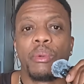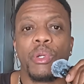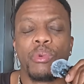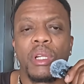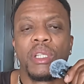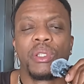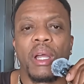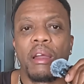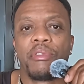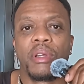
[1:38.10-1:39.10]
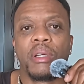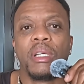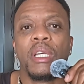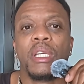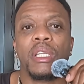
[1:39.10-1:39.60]
that we run into Africa
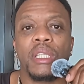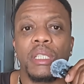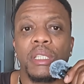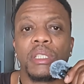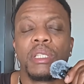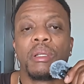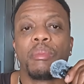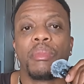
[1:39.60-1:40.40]
is